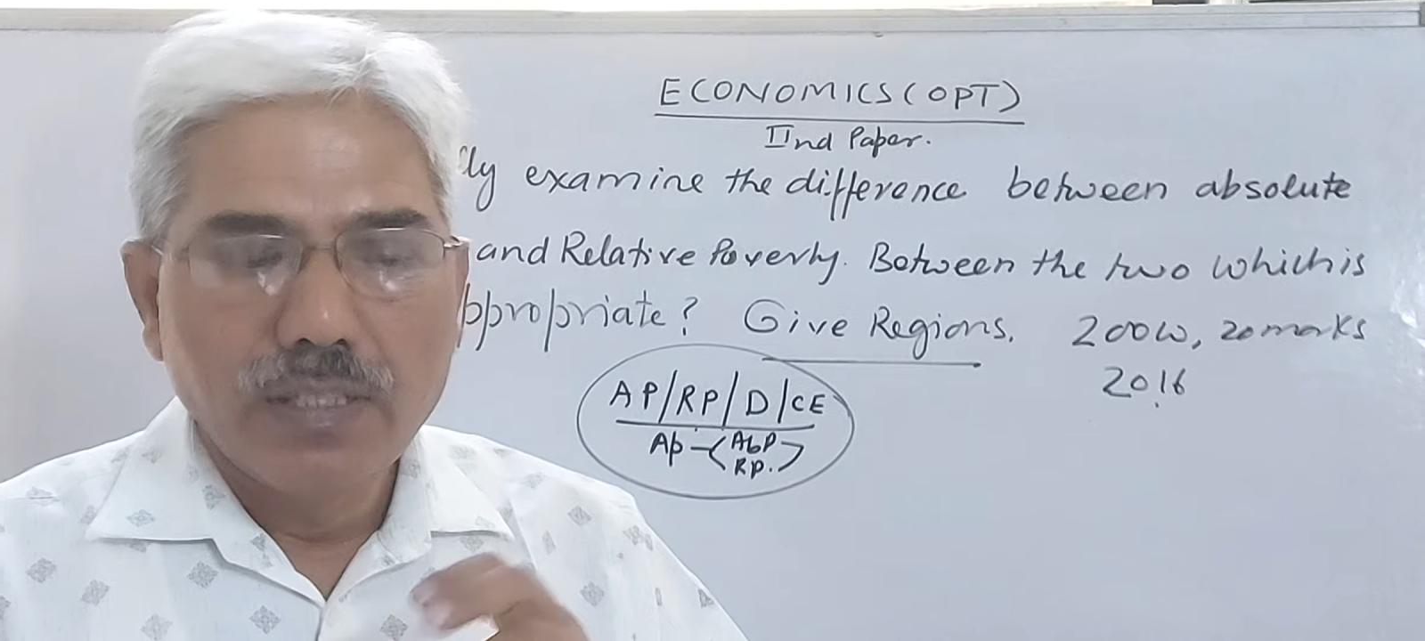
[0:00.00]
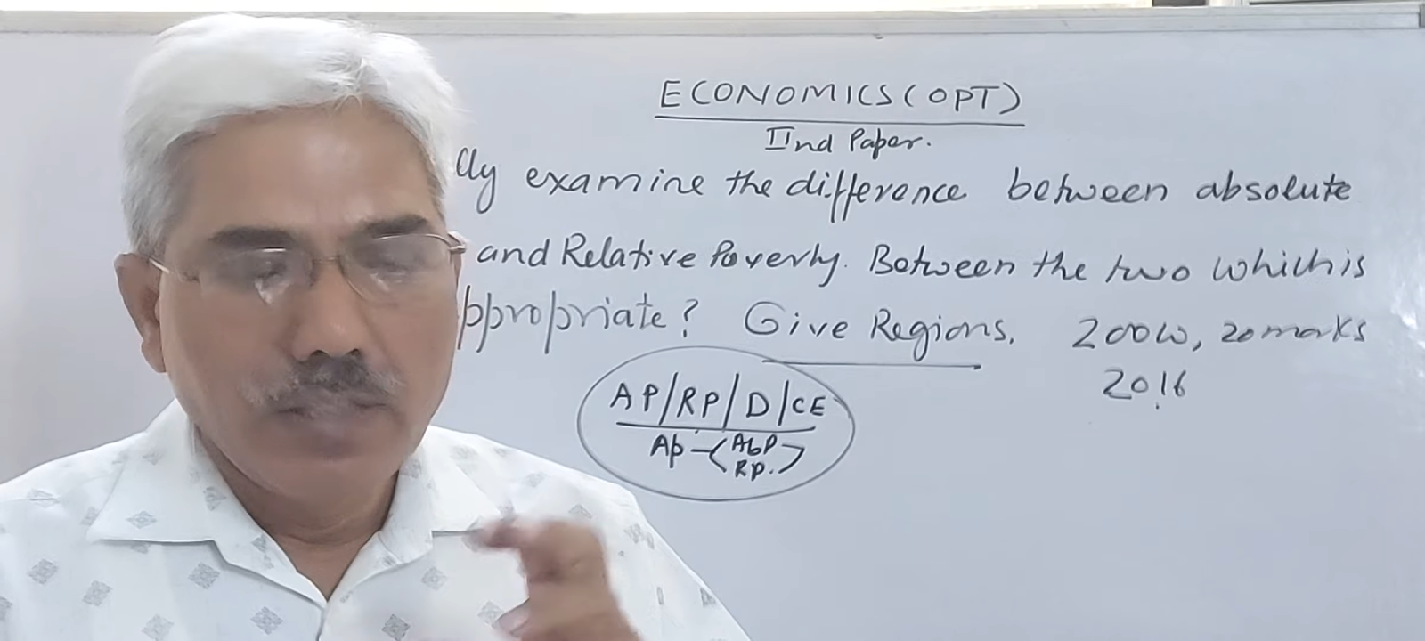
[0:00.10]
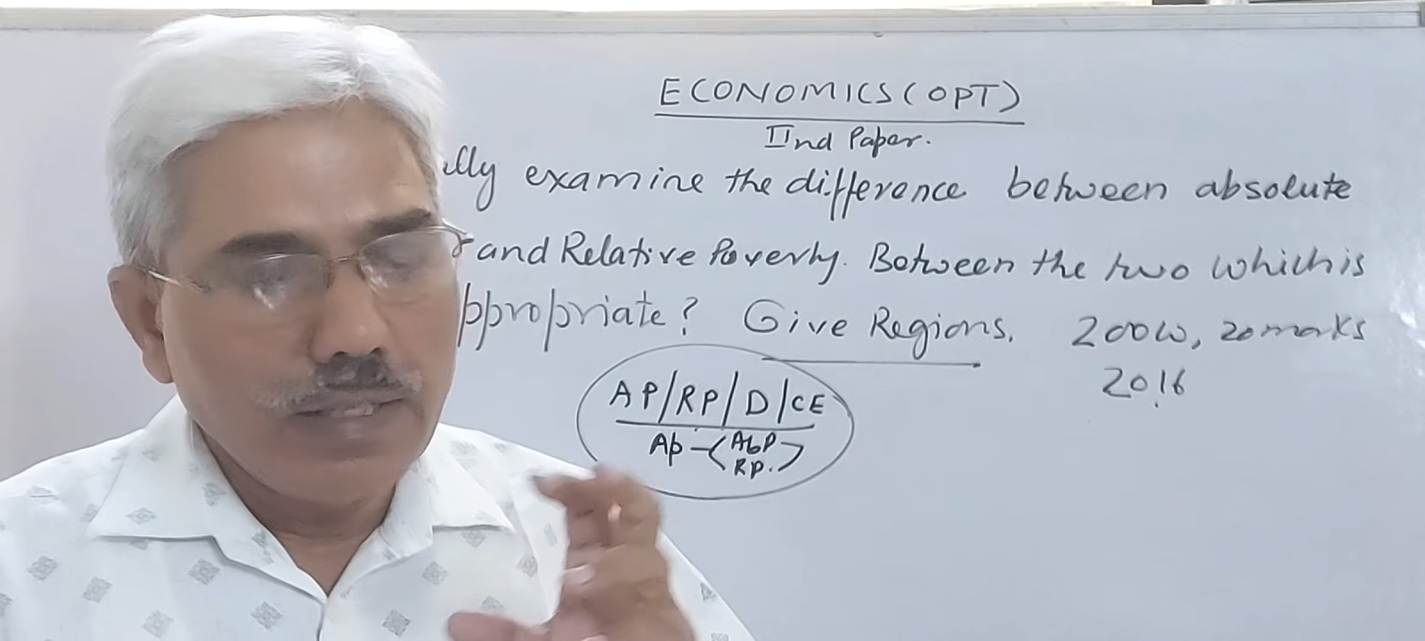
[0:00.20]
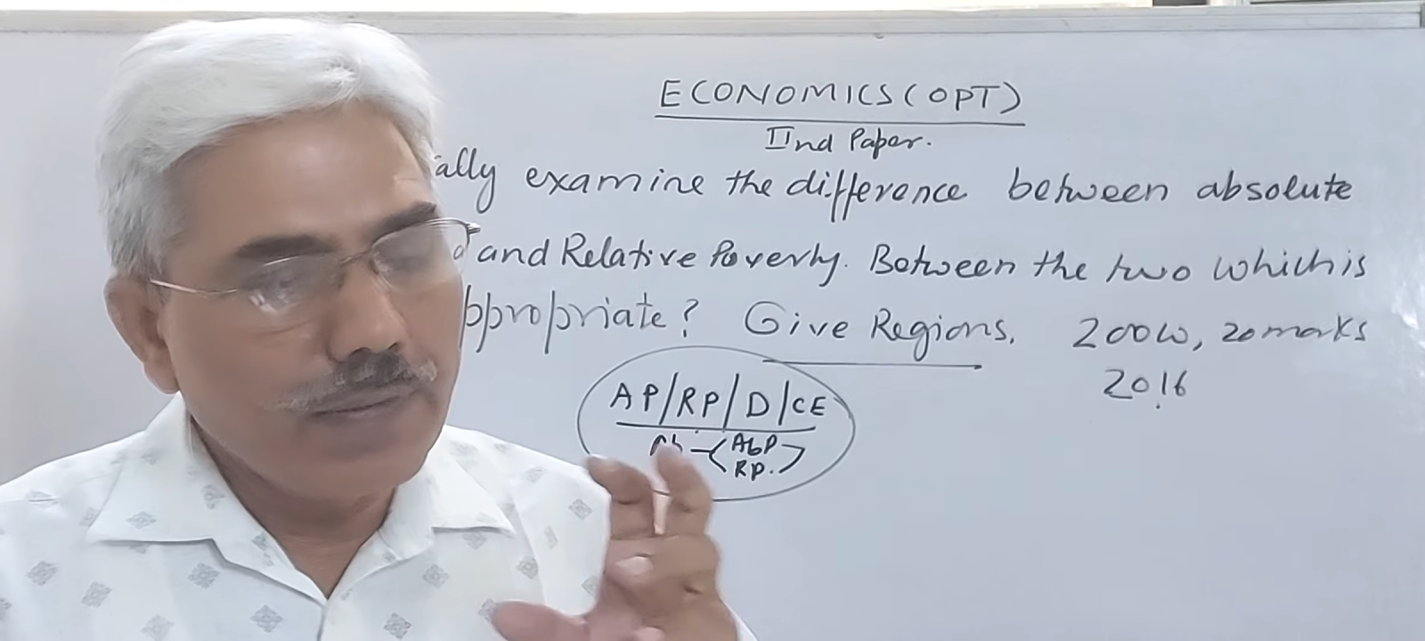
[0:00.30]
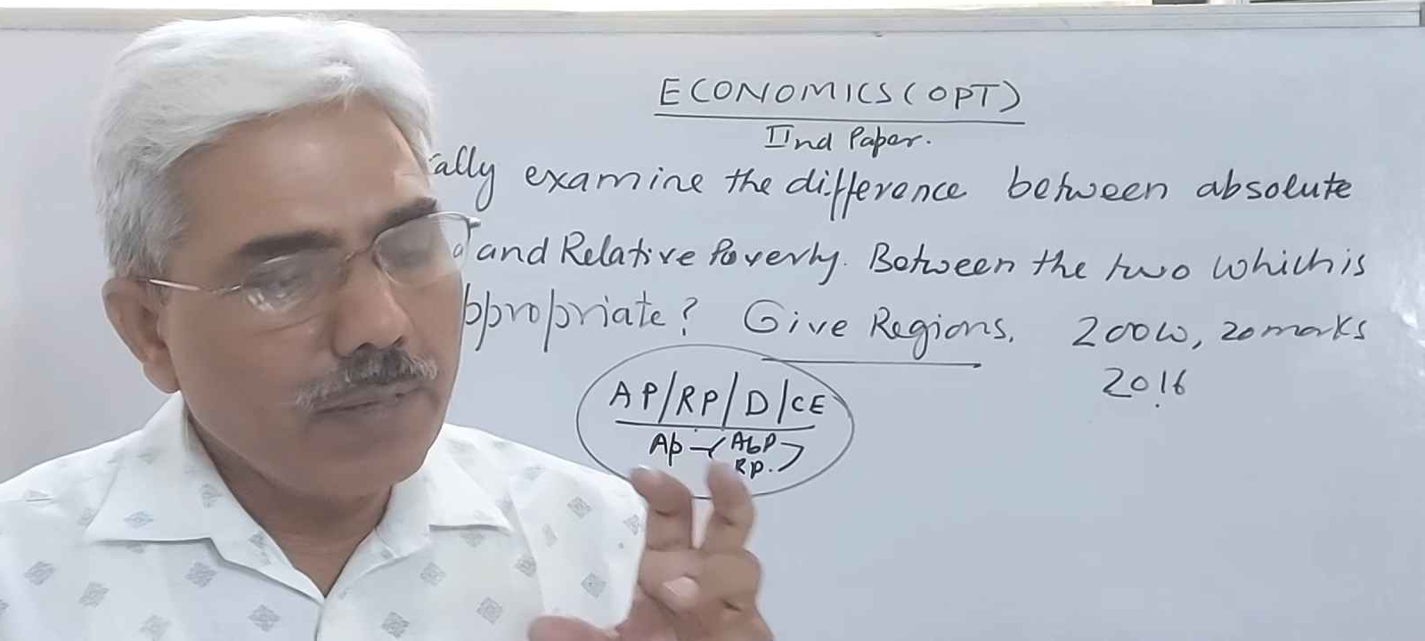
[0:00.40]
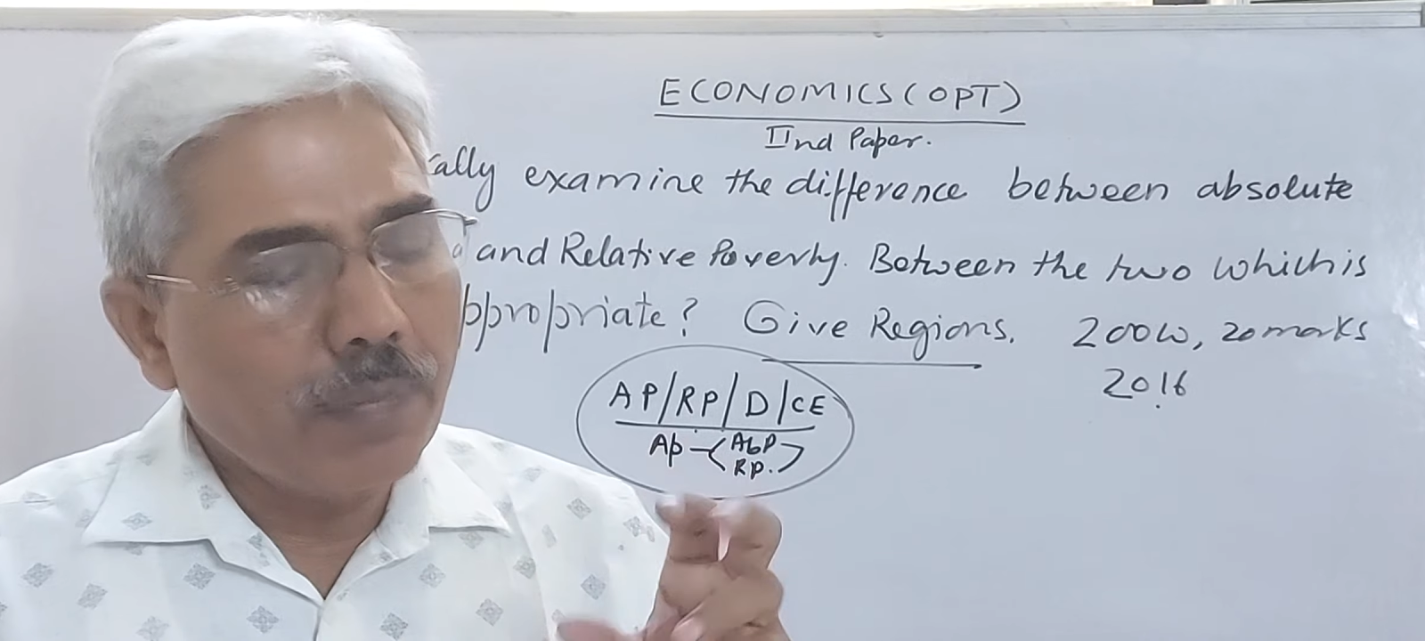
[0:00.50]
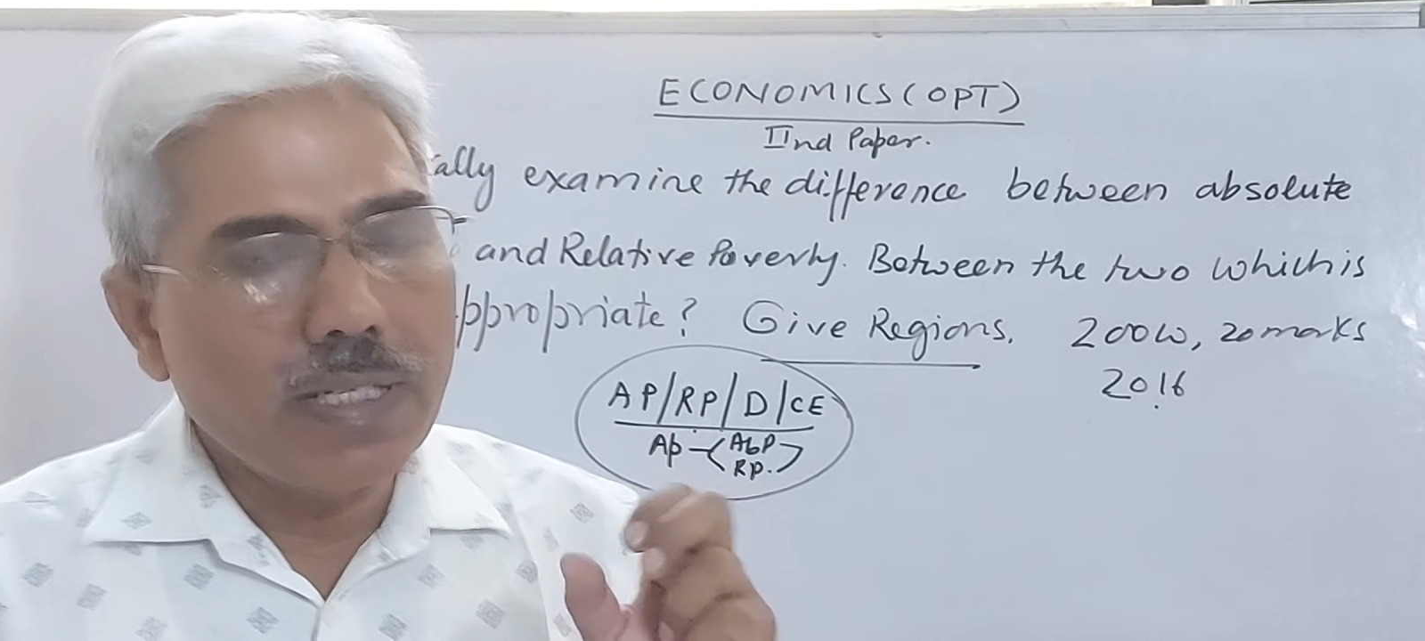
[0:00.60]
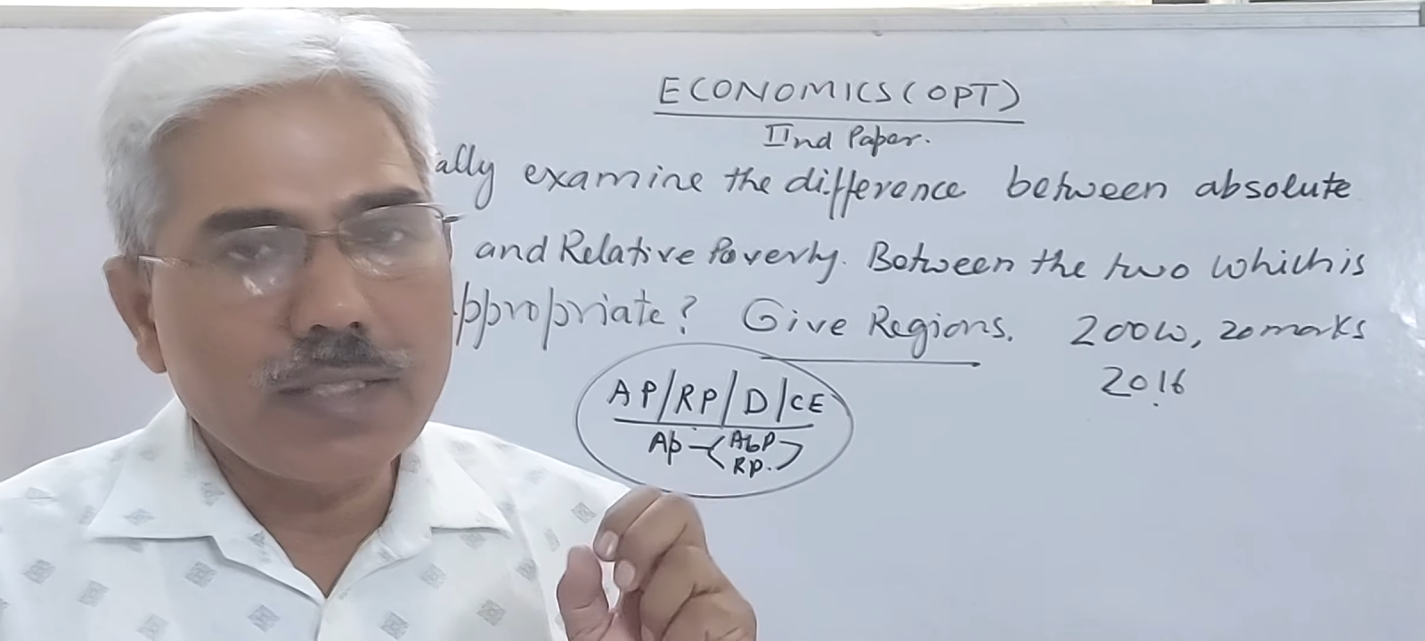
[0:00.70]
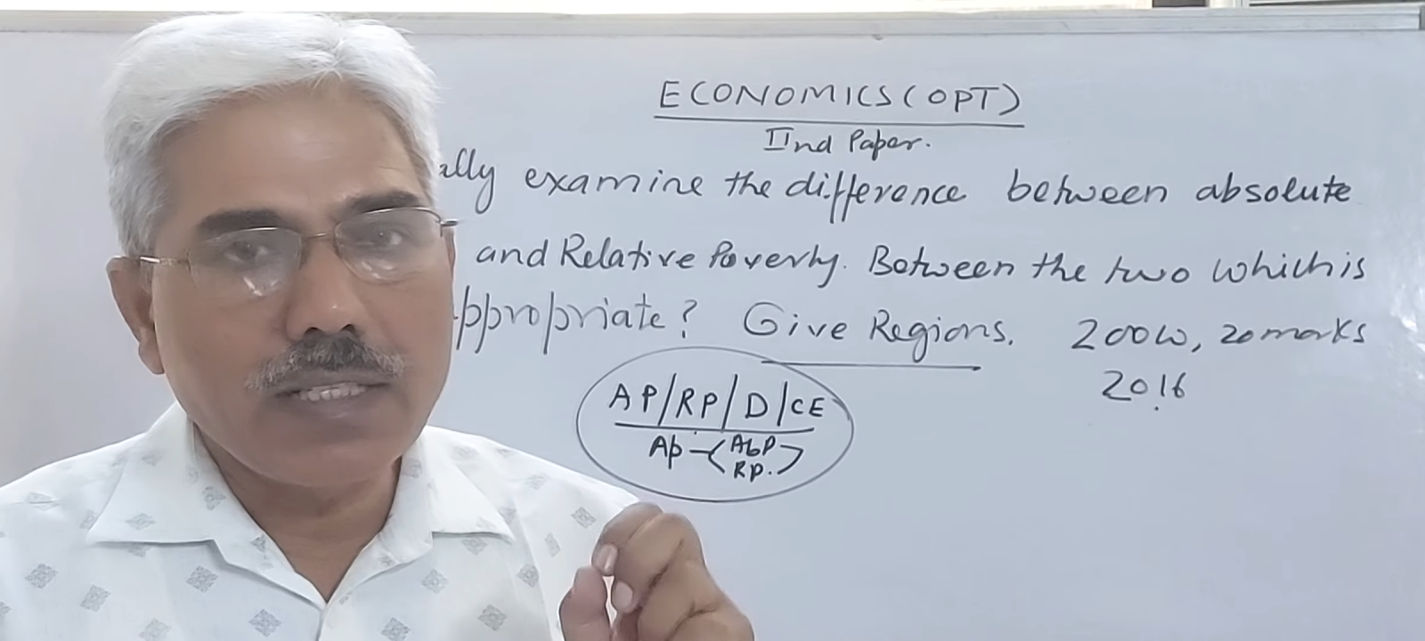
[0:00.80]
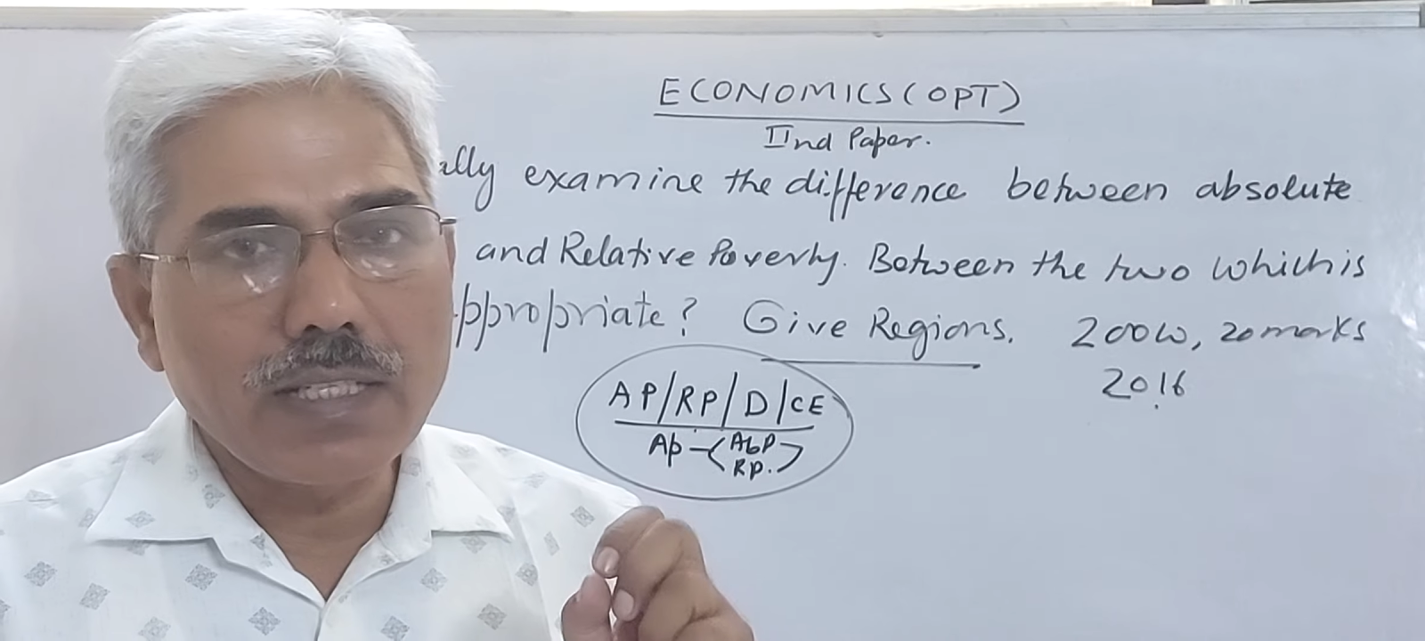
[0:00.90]
If a
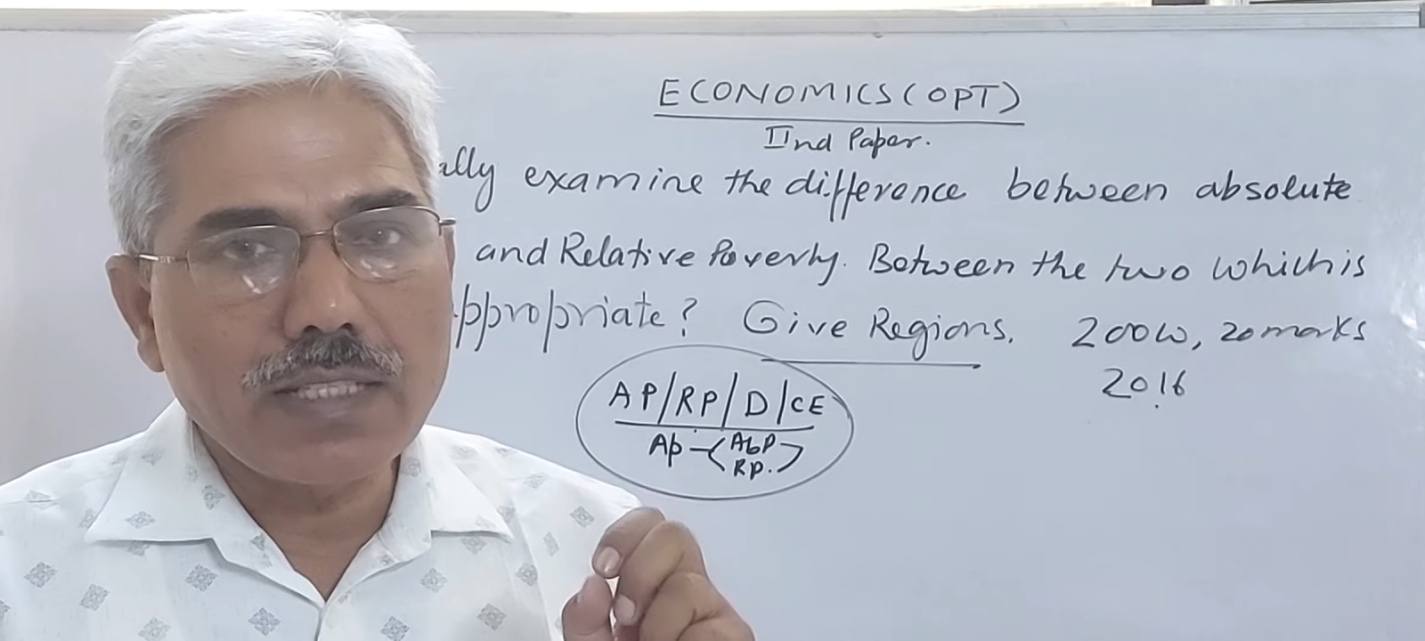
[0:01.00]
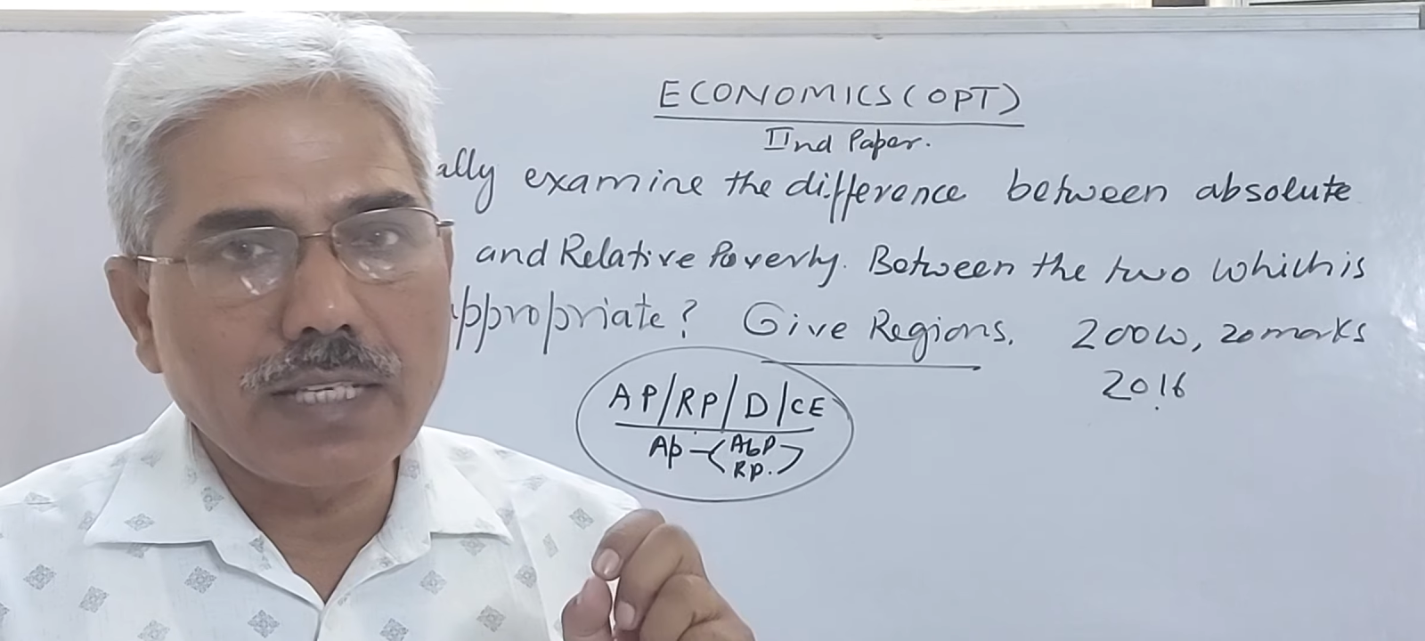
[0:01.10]
person is